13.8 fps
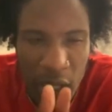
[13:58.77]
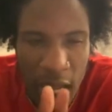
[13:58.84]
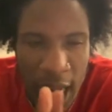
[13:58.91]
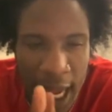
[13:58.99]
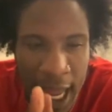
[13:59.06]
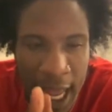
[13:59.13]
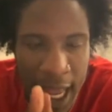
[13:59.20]

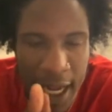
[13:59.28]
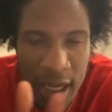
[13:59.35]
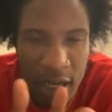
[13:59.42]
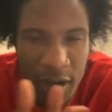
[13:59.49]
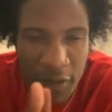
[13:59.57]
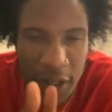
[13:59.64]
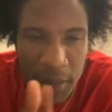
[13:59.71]
I had
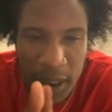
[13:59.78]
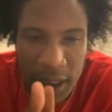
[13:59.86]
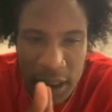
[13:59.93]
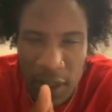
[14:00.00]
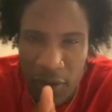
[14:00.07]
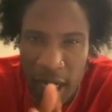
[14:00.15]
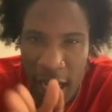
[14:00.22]
confidence in
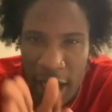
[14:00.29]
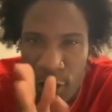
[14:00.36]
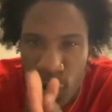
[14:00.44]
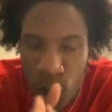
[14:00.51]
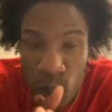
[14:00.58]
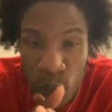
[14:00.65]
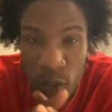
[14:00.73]
myself, and I
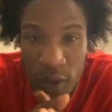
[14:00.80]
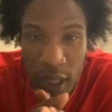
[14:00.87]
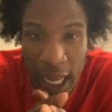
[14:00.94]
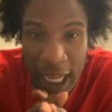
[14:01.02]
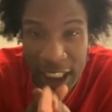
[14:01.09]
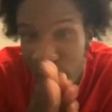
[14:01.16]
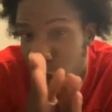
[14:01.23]
knew.
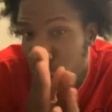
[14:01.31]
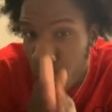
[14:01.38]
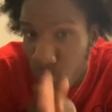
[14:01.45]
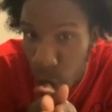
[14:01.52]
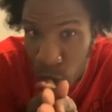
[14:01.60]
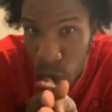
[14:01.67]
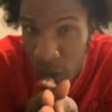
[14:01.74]
I just
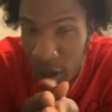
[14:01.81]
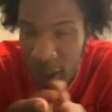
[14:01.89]
knew.